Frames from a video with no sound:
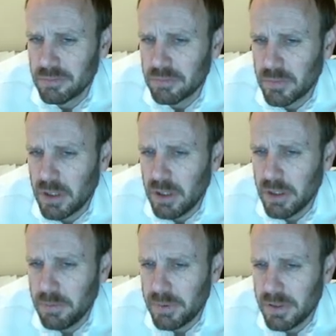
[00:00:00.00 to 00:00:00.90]
caught
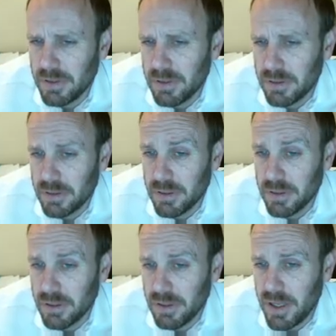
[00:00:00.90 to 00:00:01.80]
up in
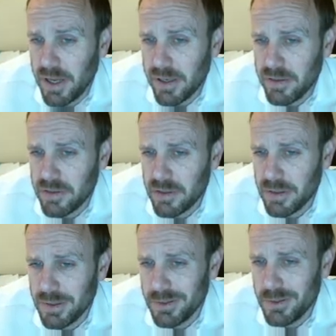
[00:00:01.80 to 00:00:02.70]
lies
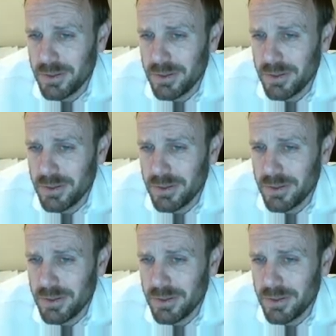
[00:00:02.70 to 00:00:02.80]
and